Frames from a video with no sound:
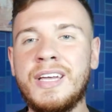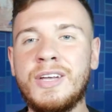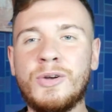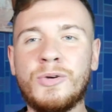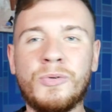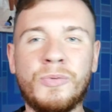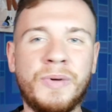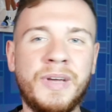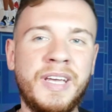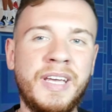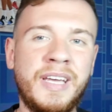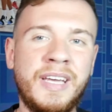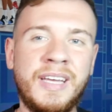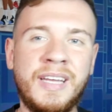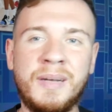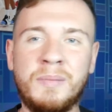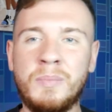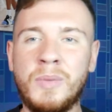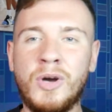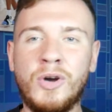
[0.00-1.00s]

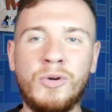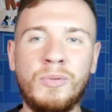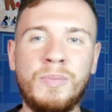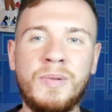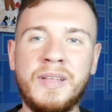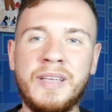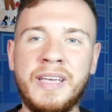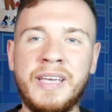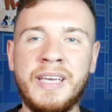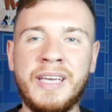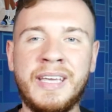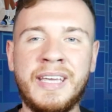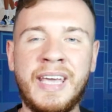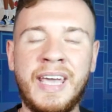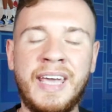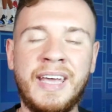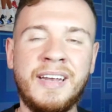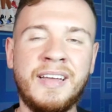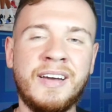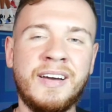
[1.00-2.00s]
Green, Mobley,
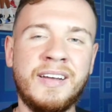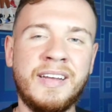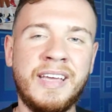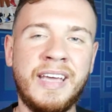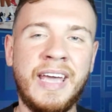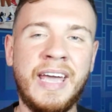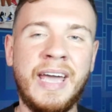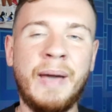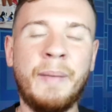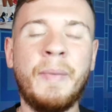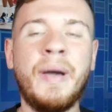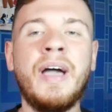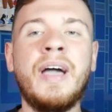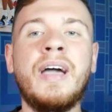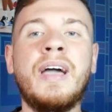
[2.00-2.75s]
Cade Cunningham.